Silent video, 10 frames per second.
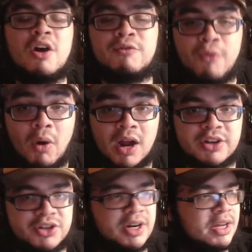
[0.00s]

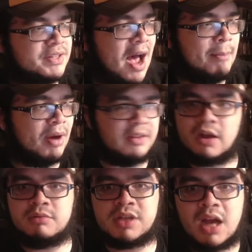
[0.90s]
400 top brands.
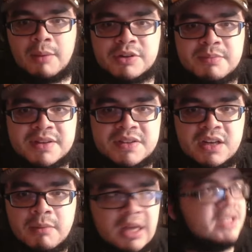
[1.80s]
I almost messed it
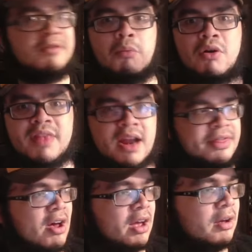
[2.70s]
up. It's even more than I
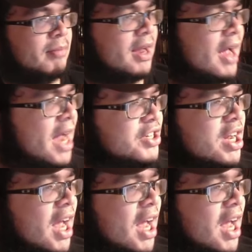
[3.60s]
thought. My gosh.